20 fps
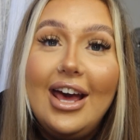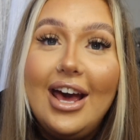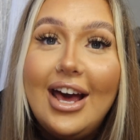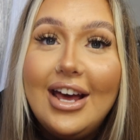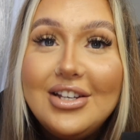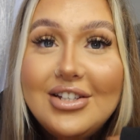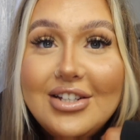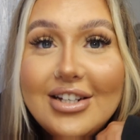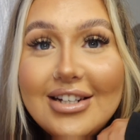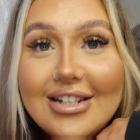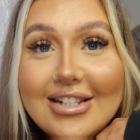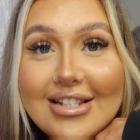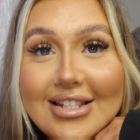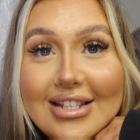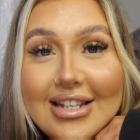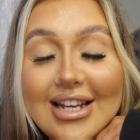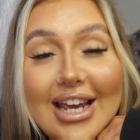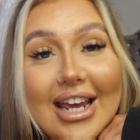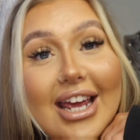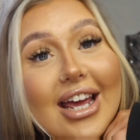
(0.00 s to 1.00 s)
As you can
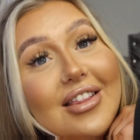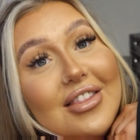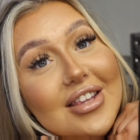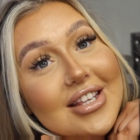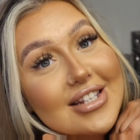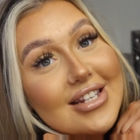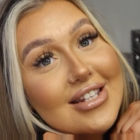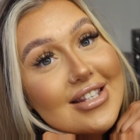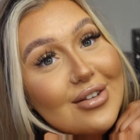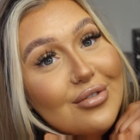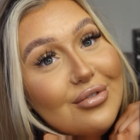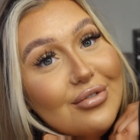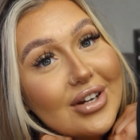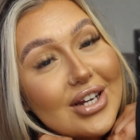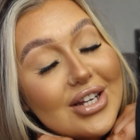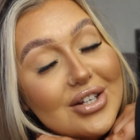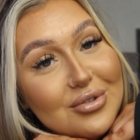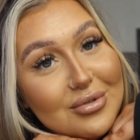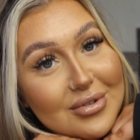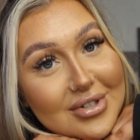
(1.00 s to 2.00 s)
see, this is the
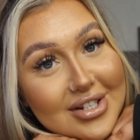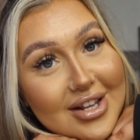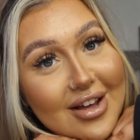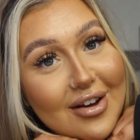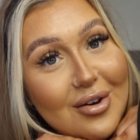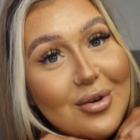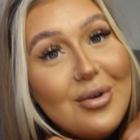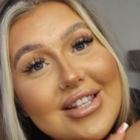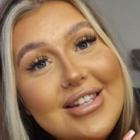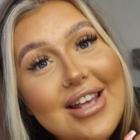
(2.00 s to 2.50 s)
finished result.